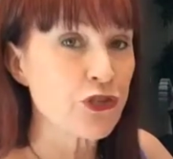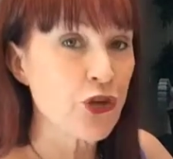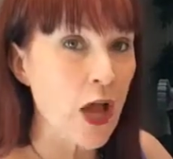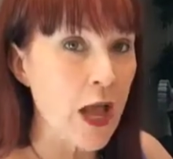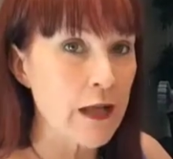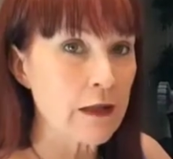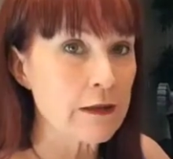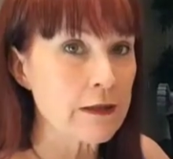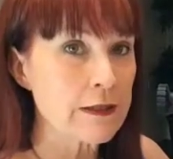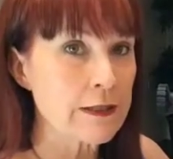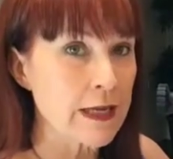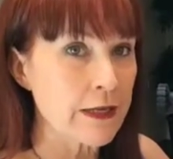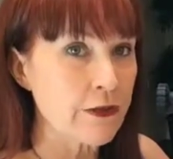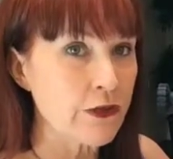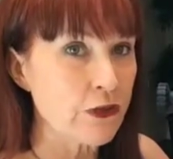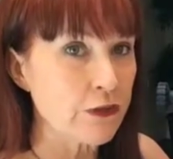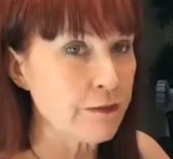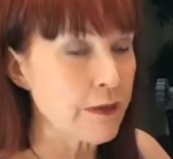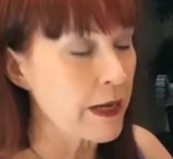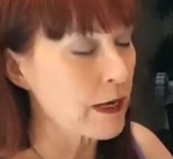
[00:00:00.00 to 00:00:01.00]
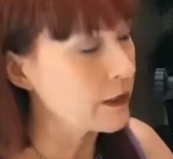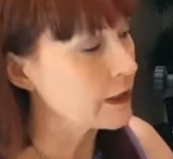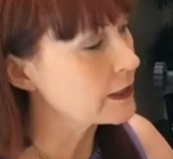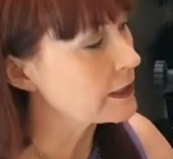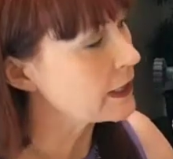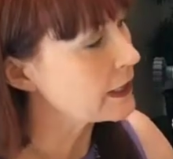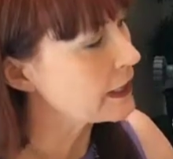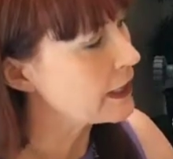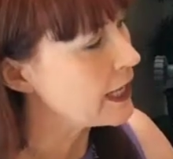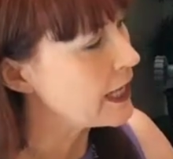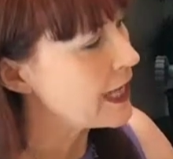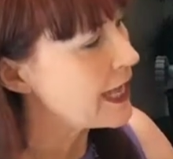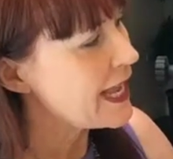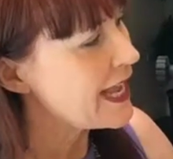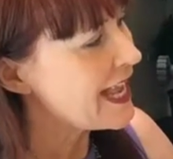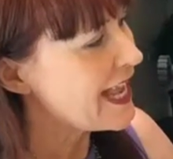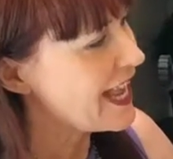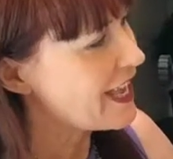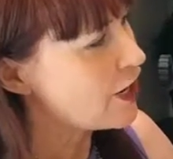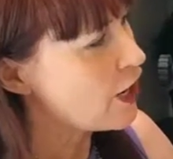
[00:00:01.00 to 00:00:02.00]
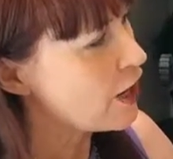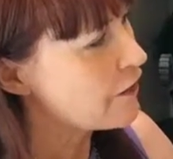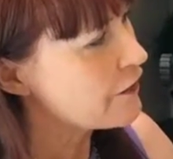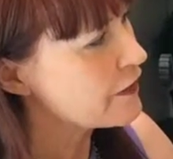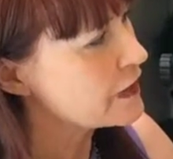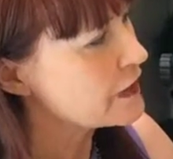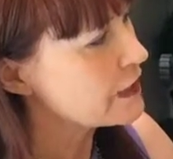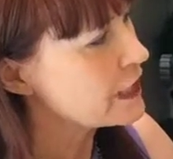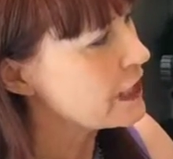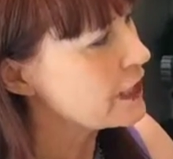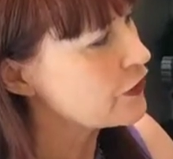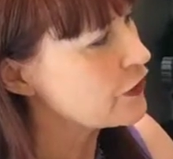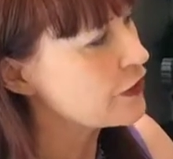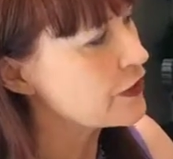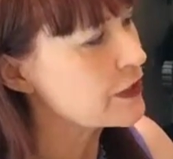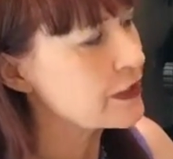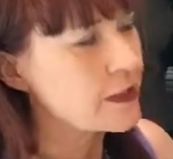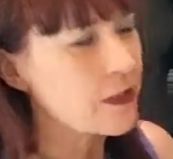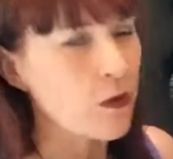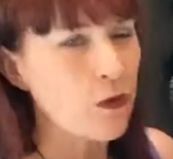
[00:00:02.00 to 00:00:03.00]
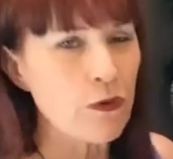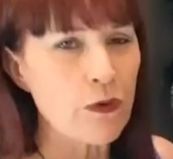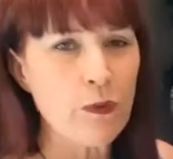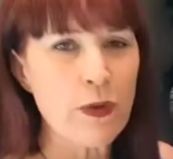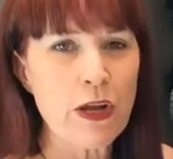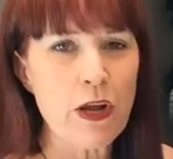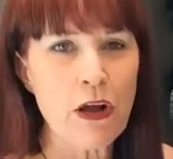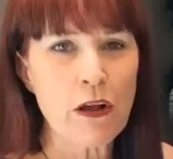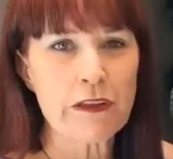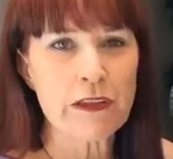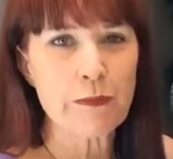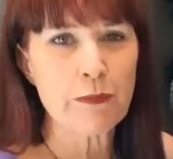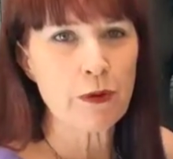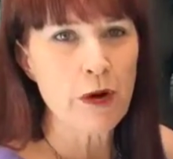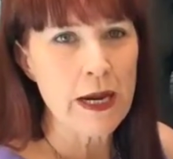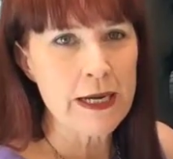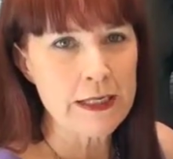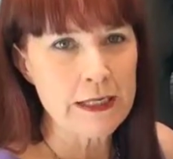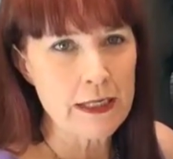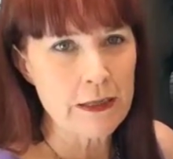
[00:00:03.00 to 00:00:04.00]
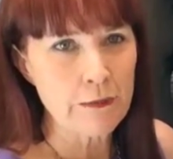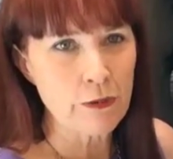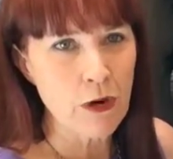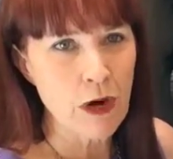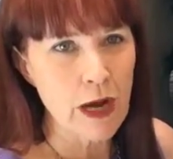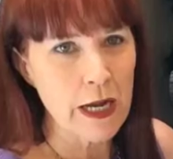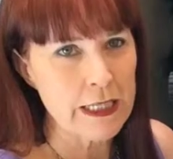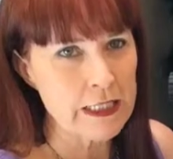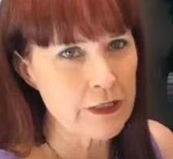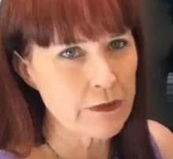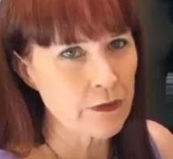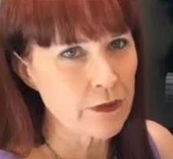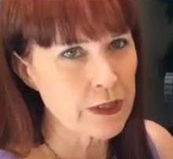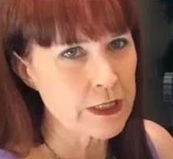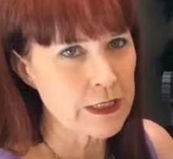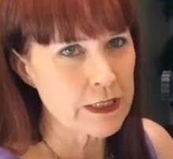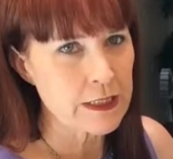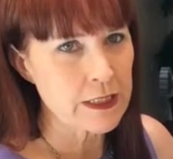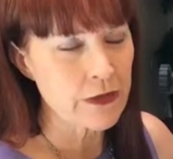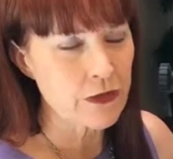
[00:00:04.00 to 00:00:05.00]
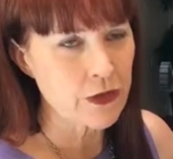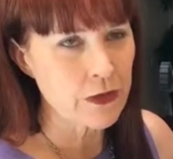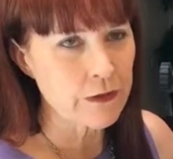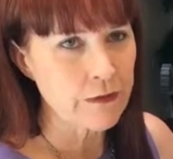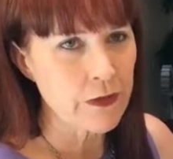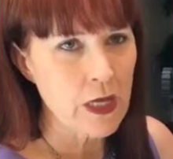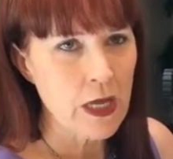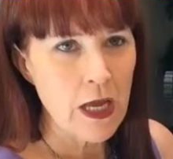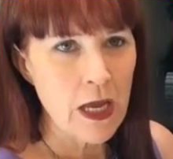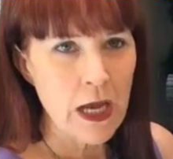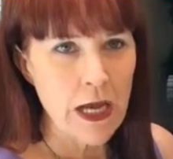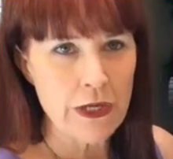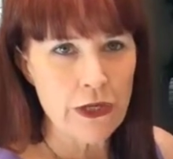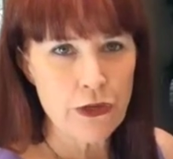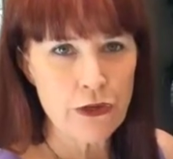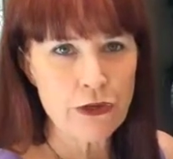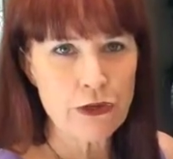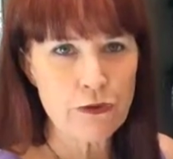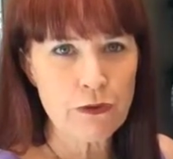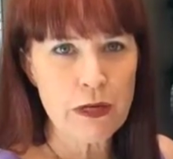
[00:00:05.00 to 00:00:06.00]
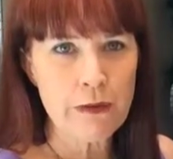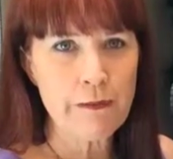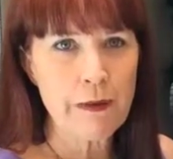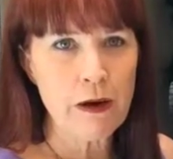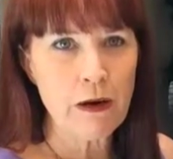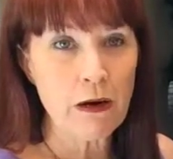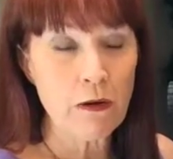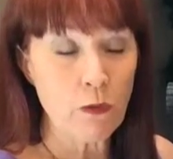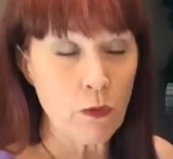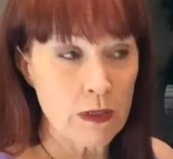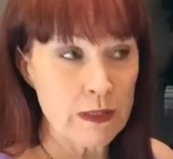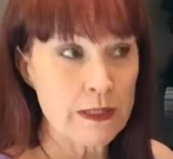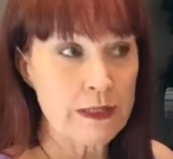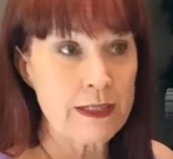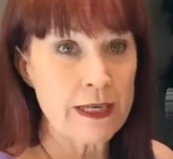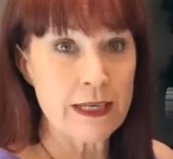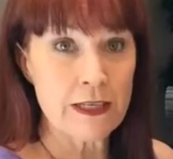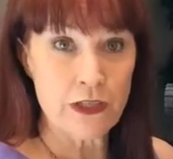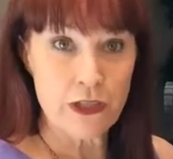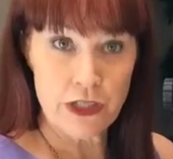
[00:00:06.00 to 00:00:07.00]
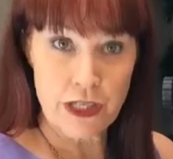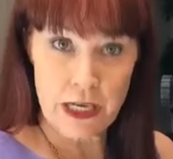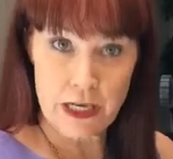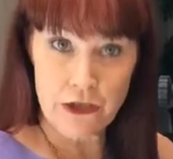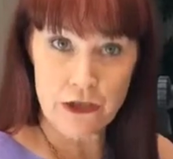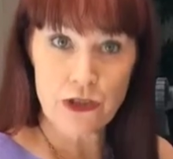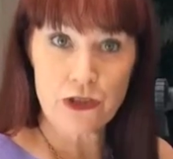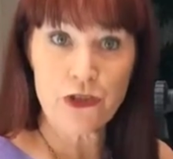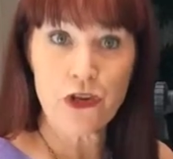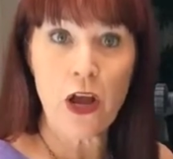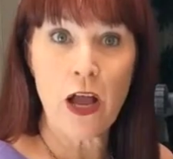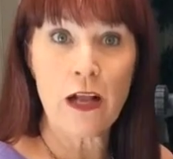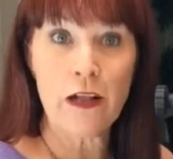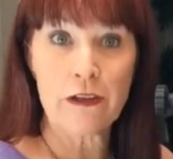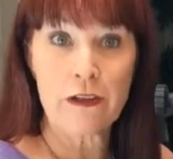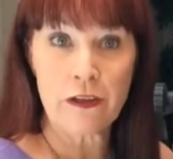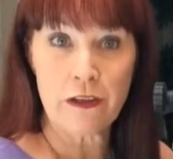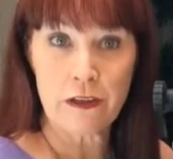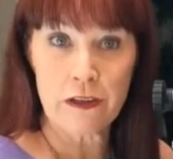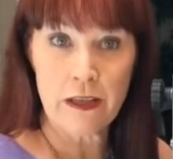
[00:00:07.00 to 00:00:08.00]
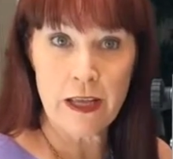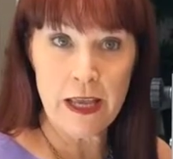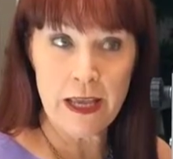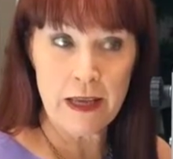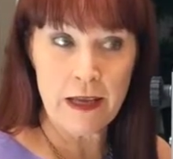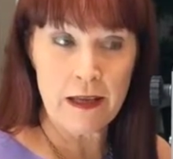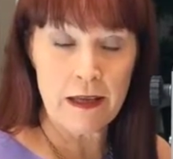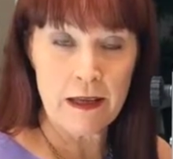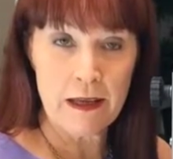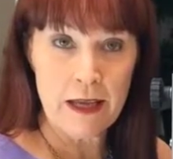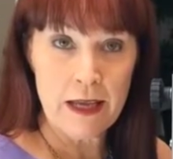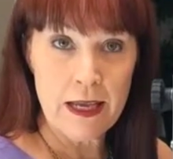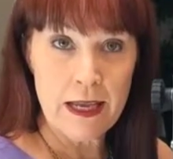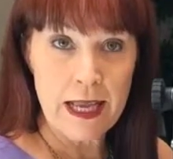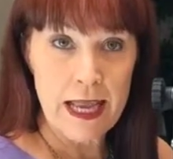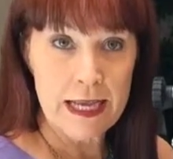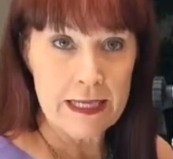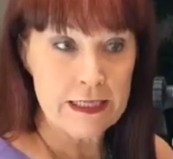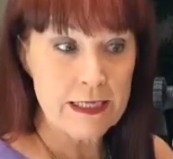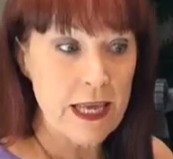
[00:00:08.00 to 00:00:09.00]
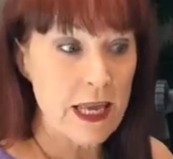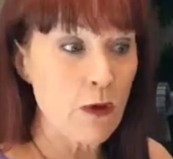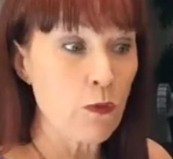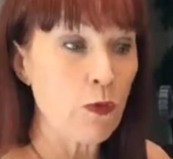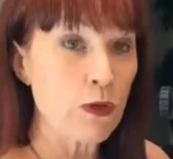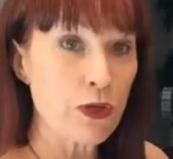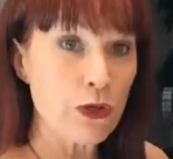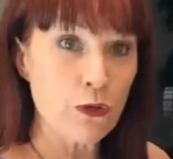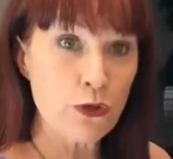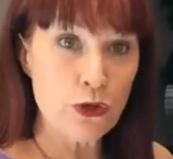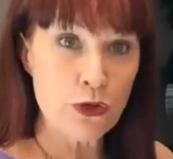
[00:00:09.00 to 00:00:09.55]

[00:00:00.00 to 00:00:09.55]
child-centered parenting, and often teaches, we call it the price and prize for a decision. A nurturing parent wants to teach a child to think and say, well, you